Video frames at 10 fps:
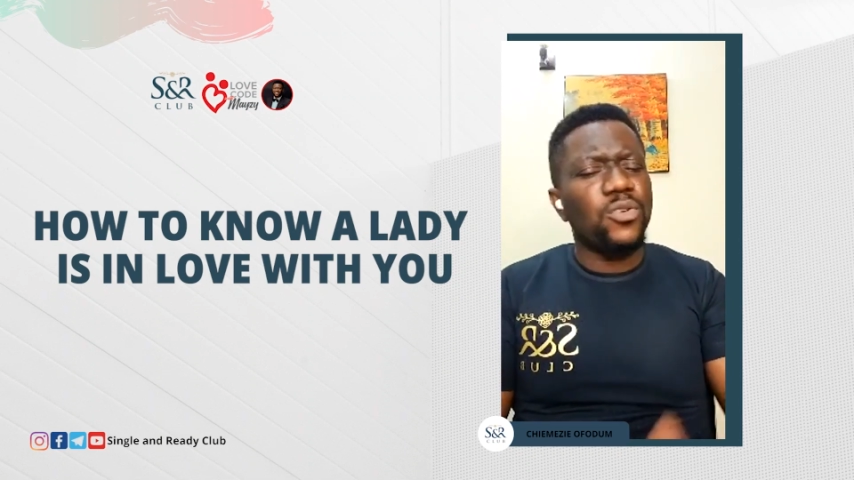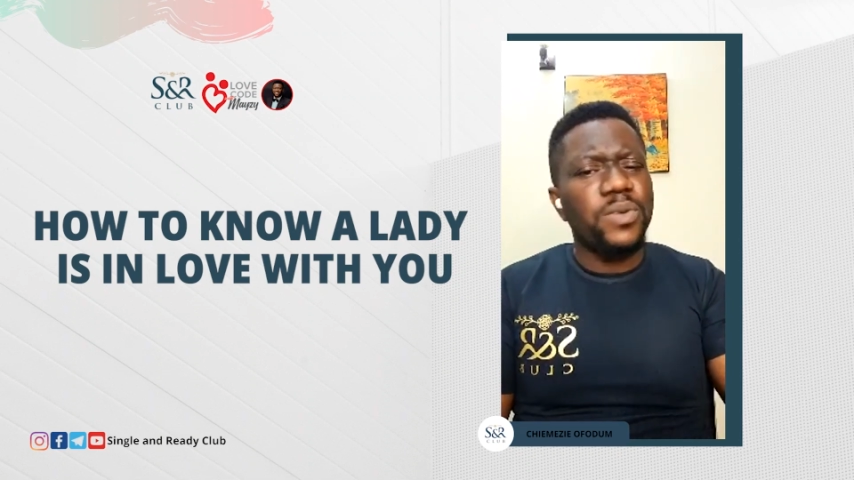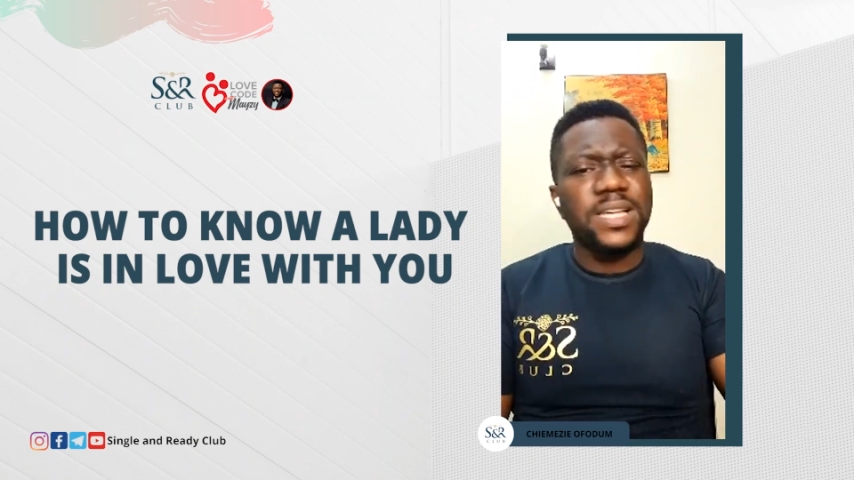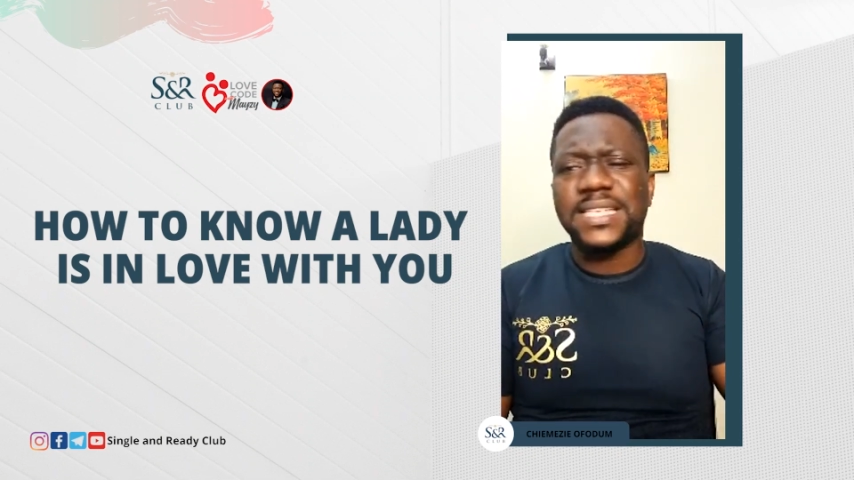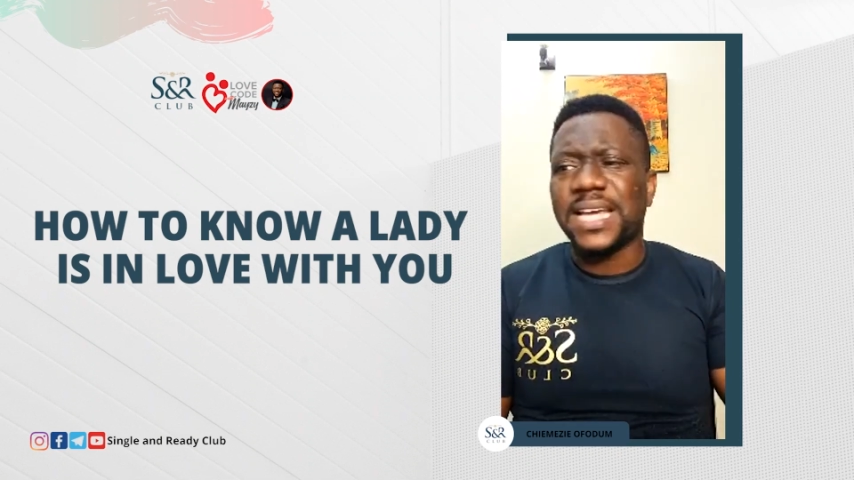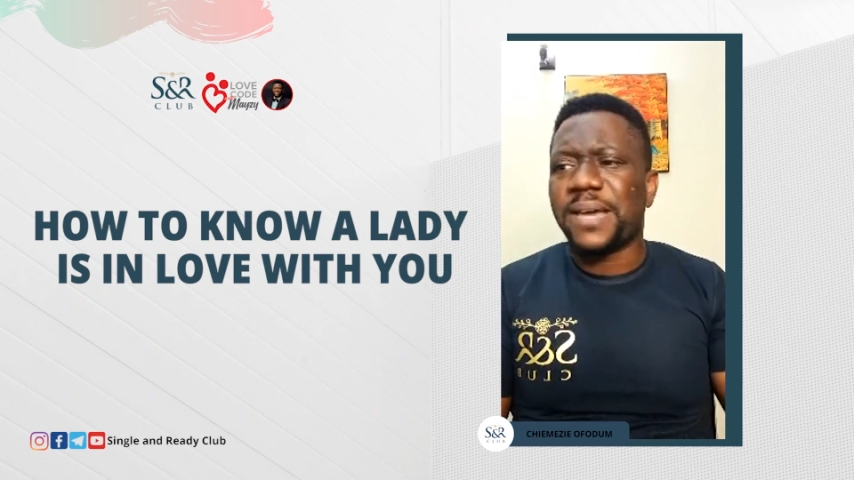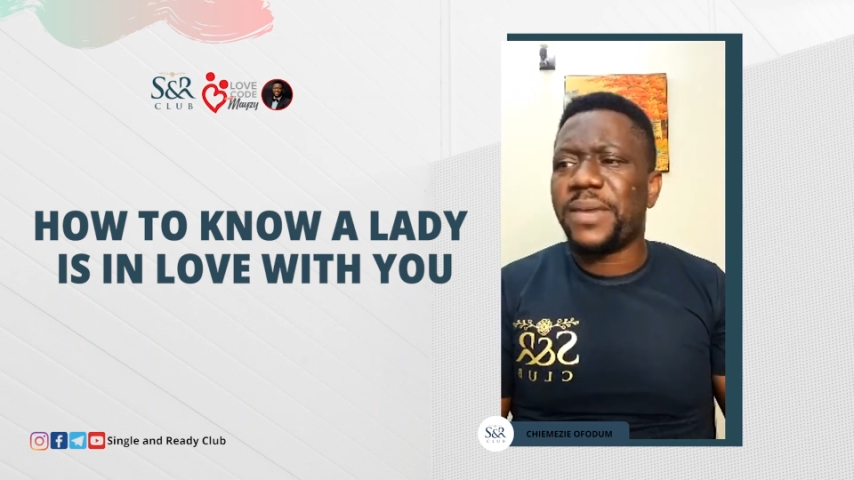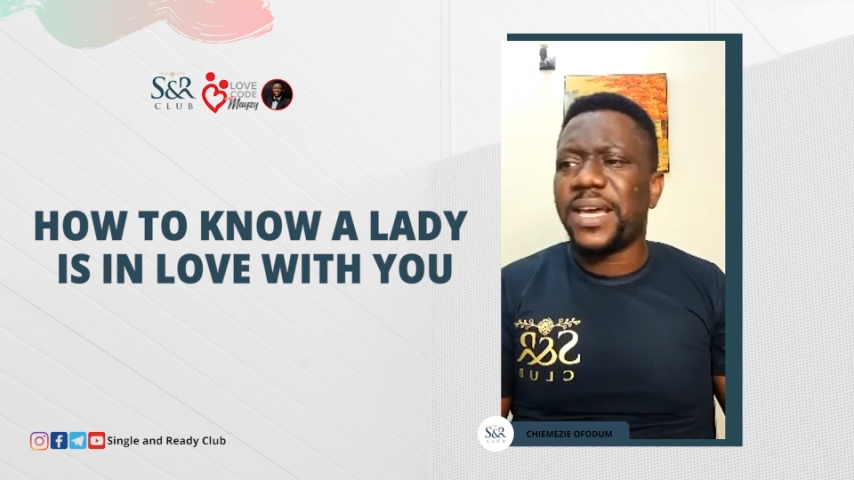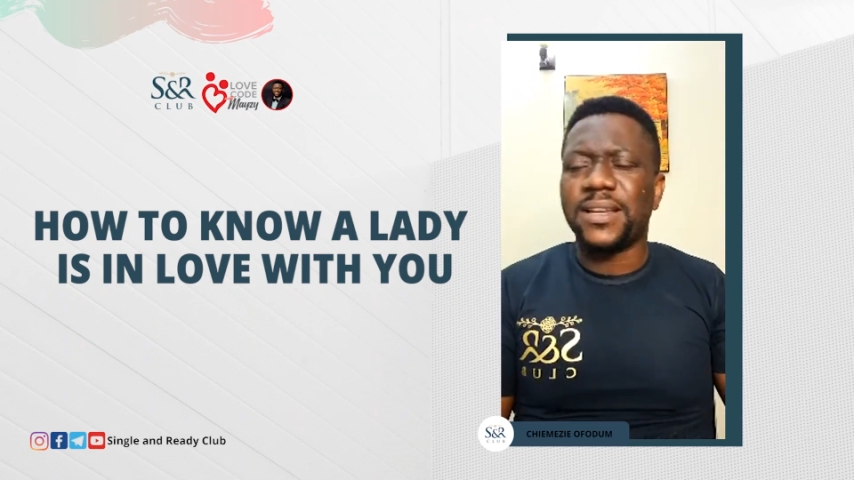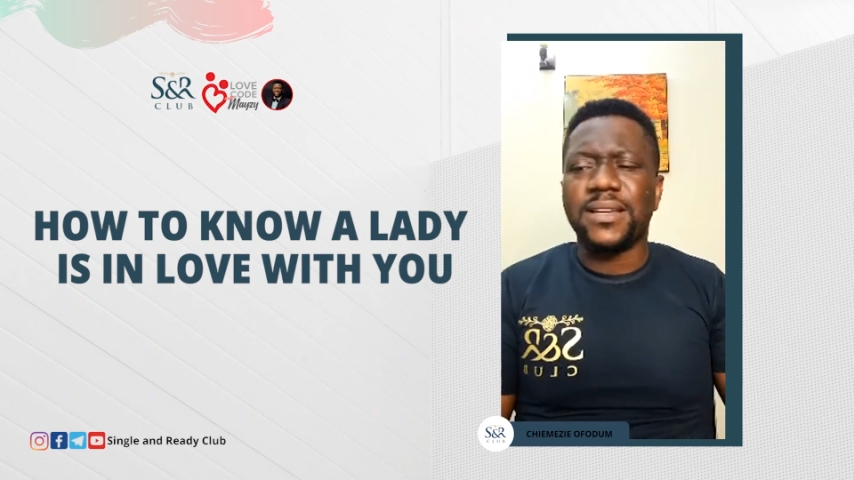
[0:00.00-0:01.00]
don't waste
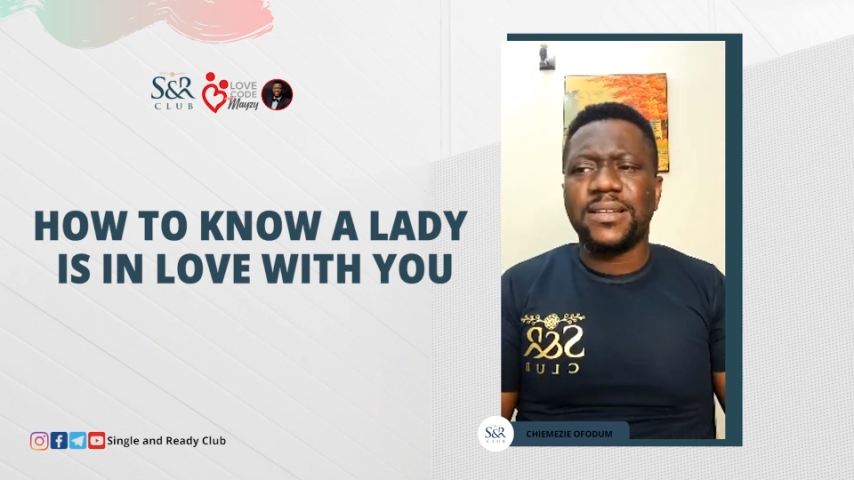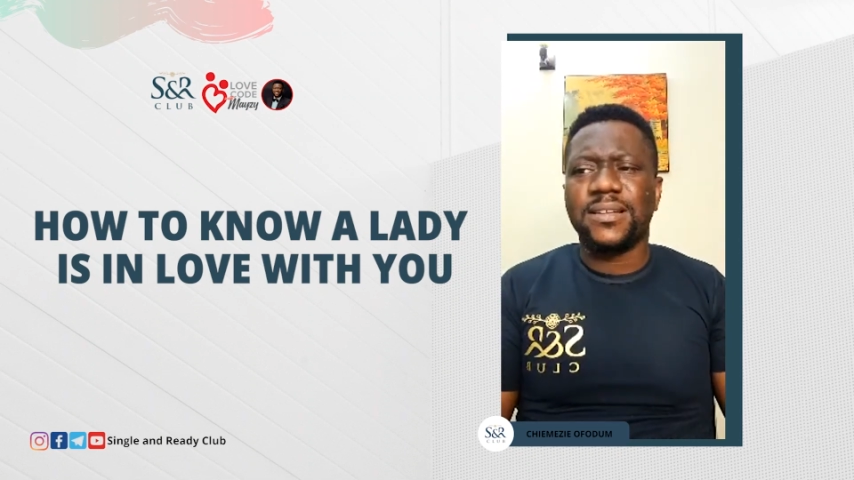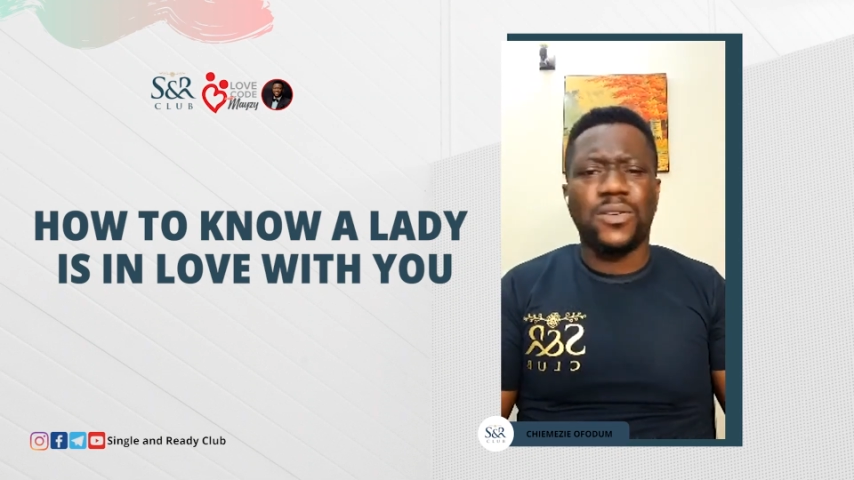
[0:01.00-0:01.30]
time, man.